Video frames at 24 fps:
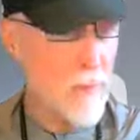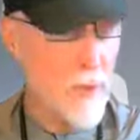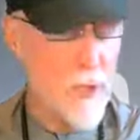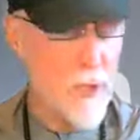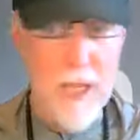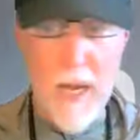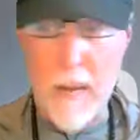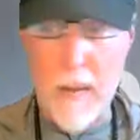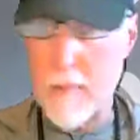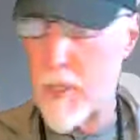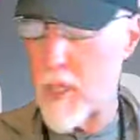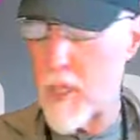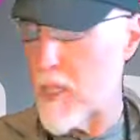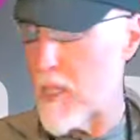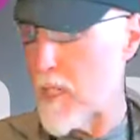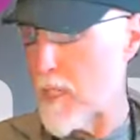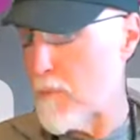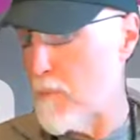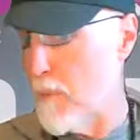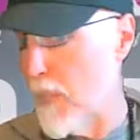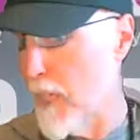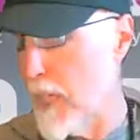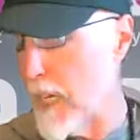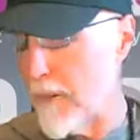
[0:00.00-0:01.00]
there's perceptions,
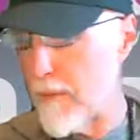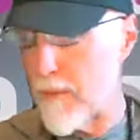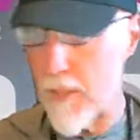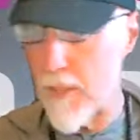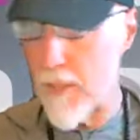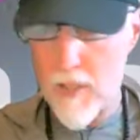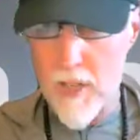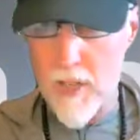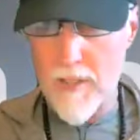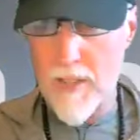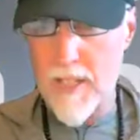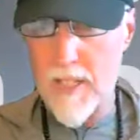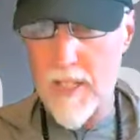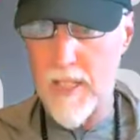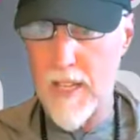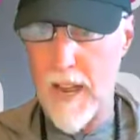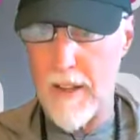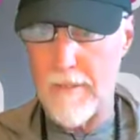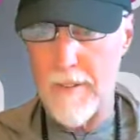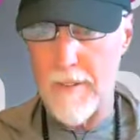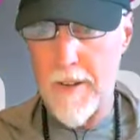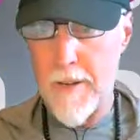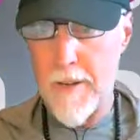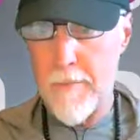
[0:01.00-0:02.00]
there's beliefs, there's all this
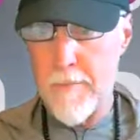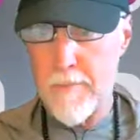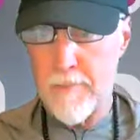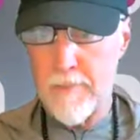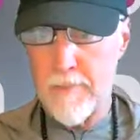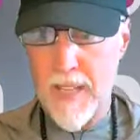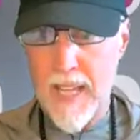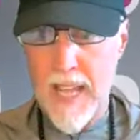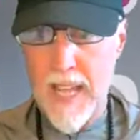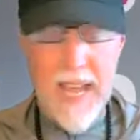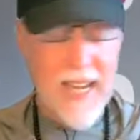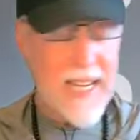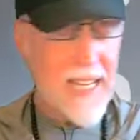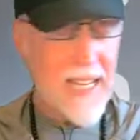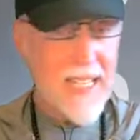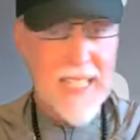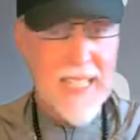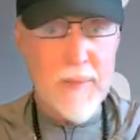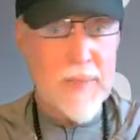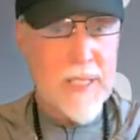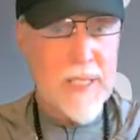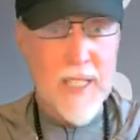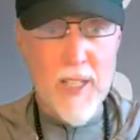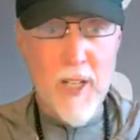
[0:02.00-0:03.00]
stuff. And it
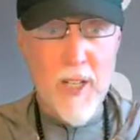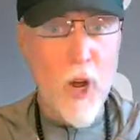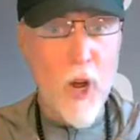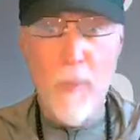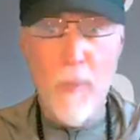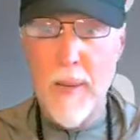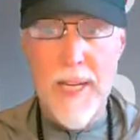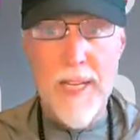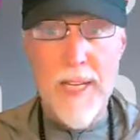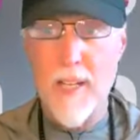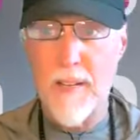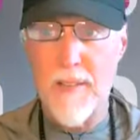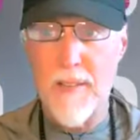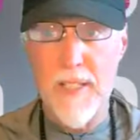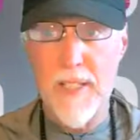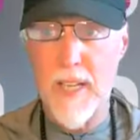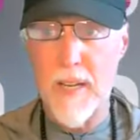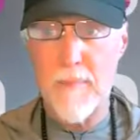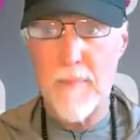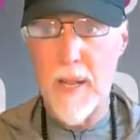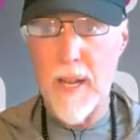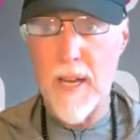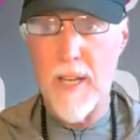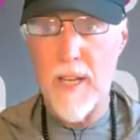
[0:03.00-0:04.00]
seems that nobody's on the
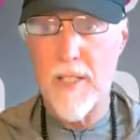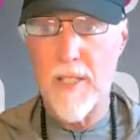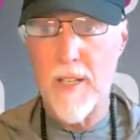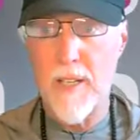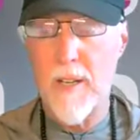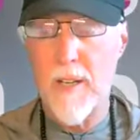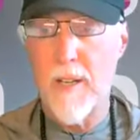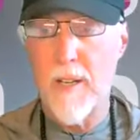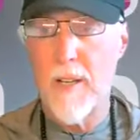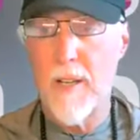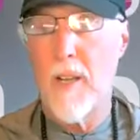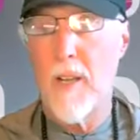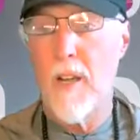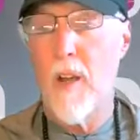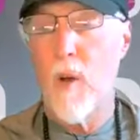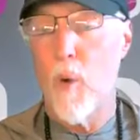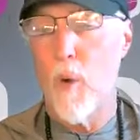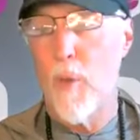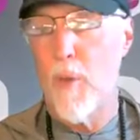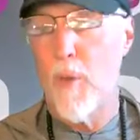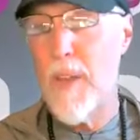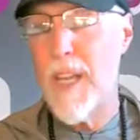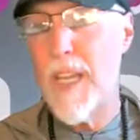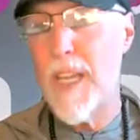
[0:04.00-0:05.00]
same page.
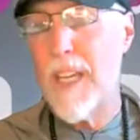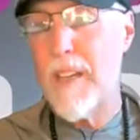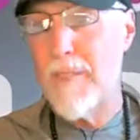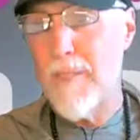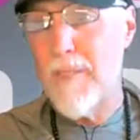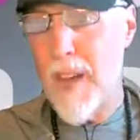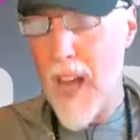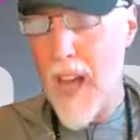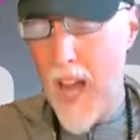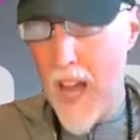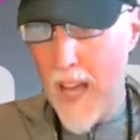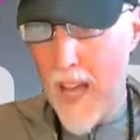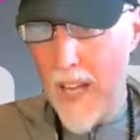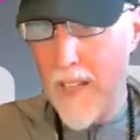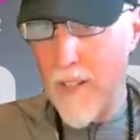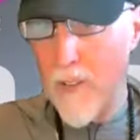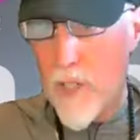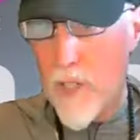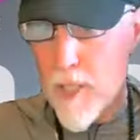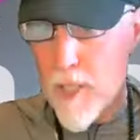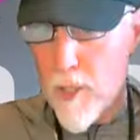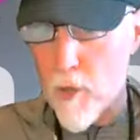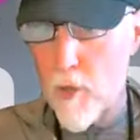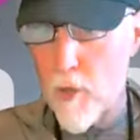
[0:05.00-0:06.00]
Well, think of
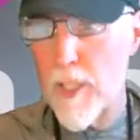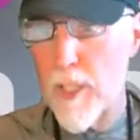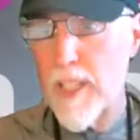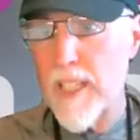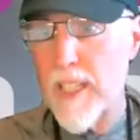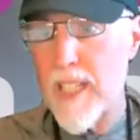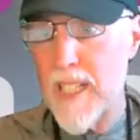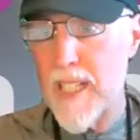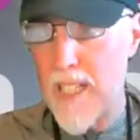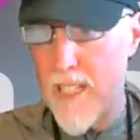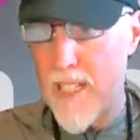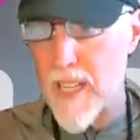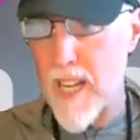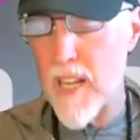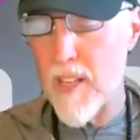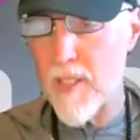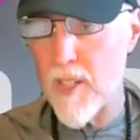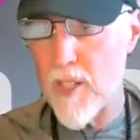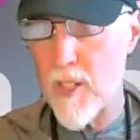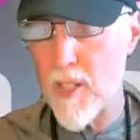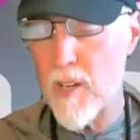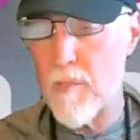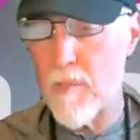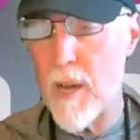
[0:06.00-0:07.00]
100 trillion
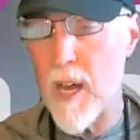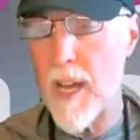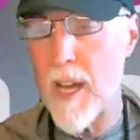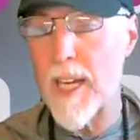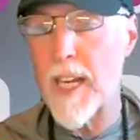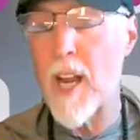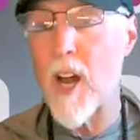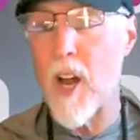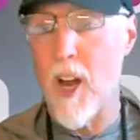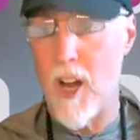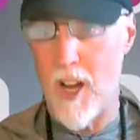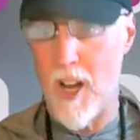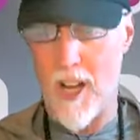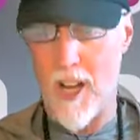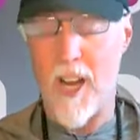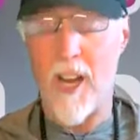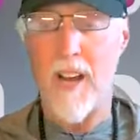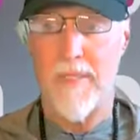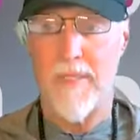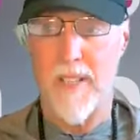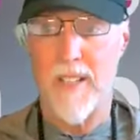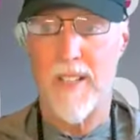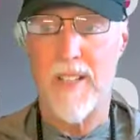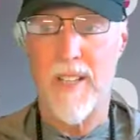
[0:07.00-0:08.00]
cells in your body
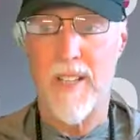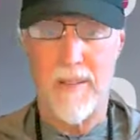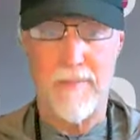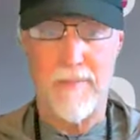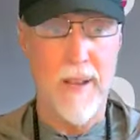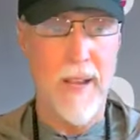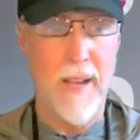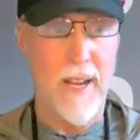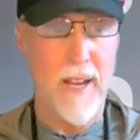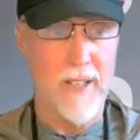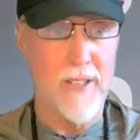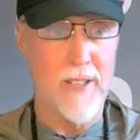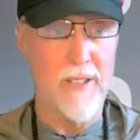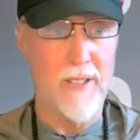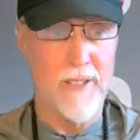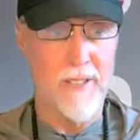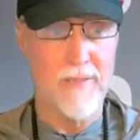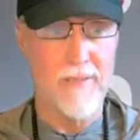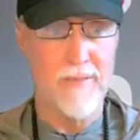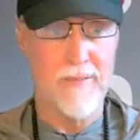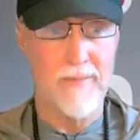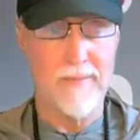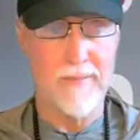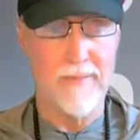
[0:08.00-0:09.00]
on the same page.
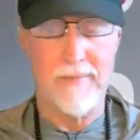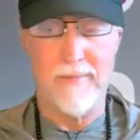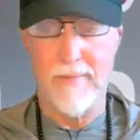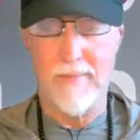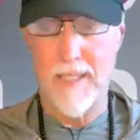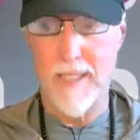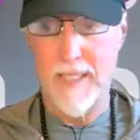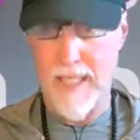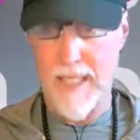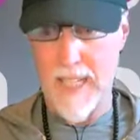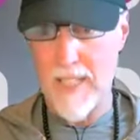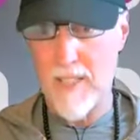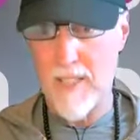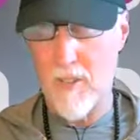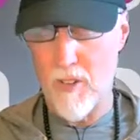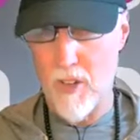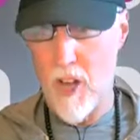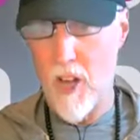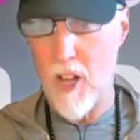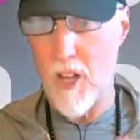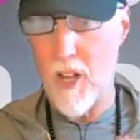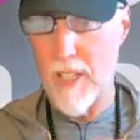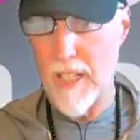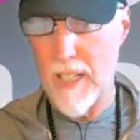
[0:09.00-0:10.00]
Right? These are
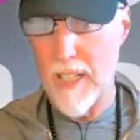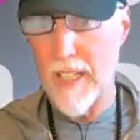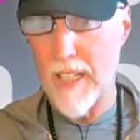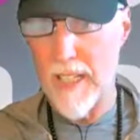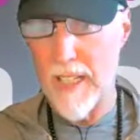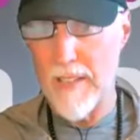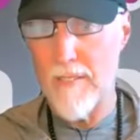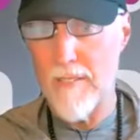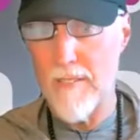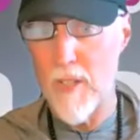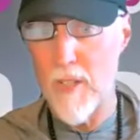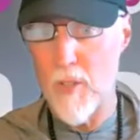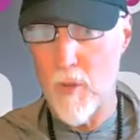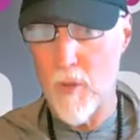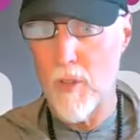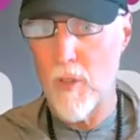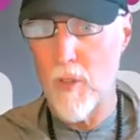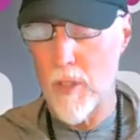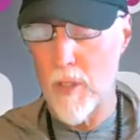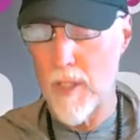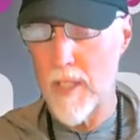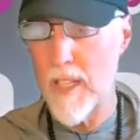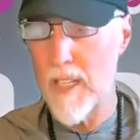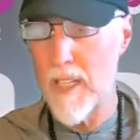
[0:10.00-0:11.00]
all little individual
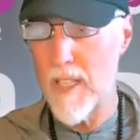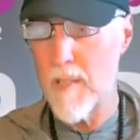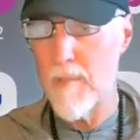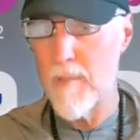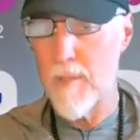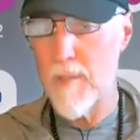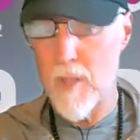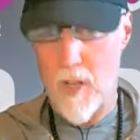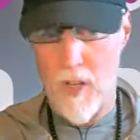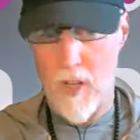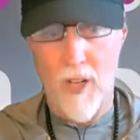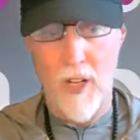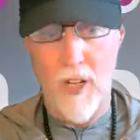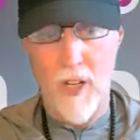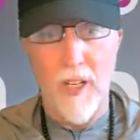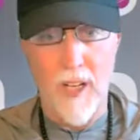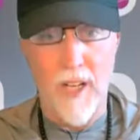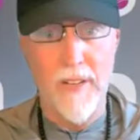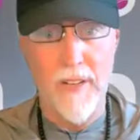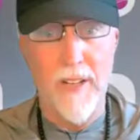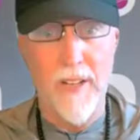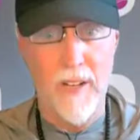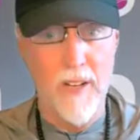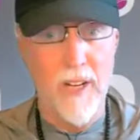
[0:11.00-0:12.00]
organisms, all
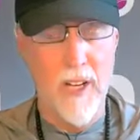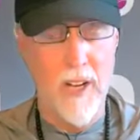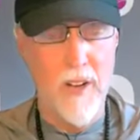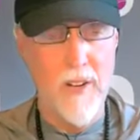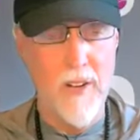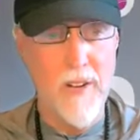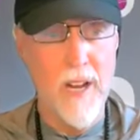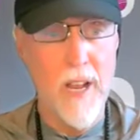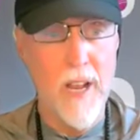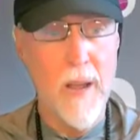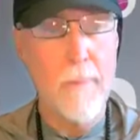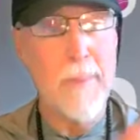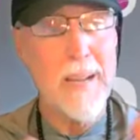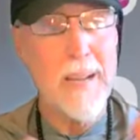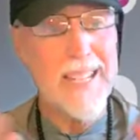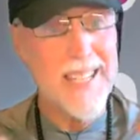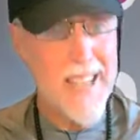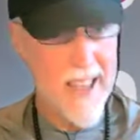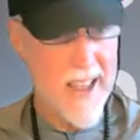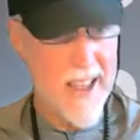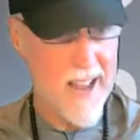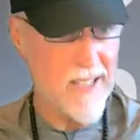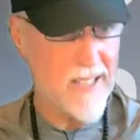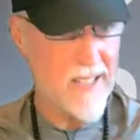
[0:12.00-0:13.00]
on their own, but
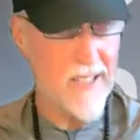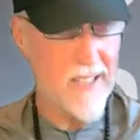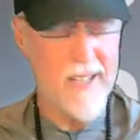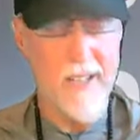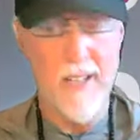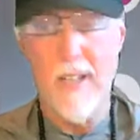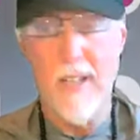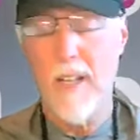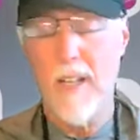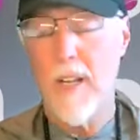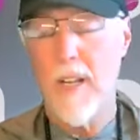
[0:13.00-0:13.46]
yet